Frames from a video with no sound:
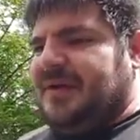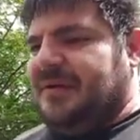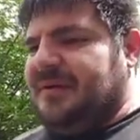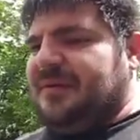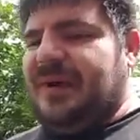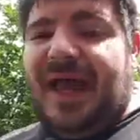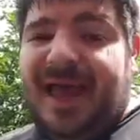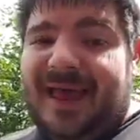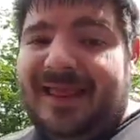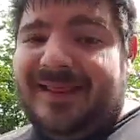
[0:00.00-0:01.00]

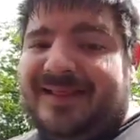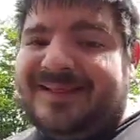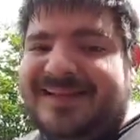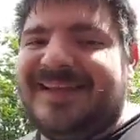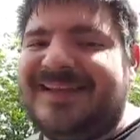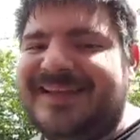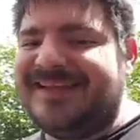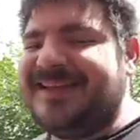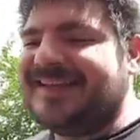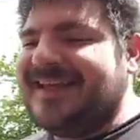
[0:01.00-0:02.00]
Well,
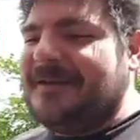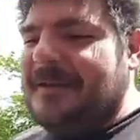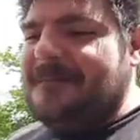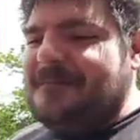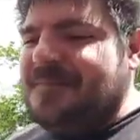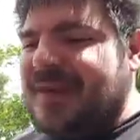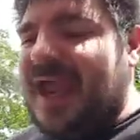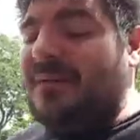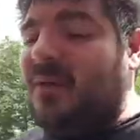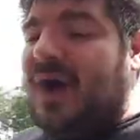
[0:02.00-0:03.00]

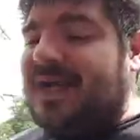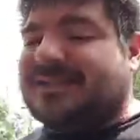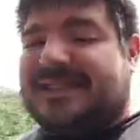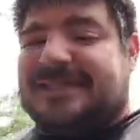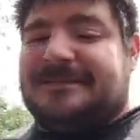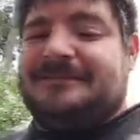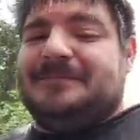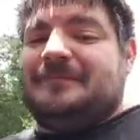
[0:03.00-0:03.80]
Emma Watson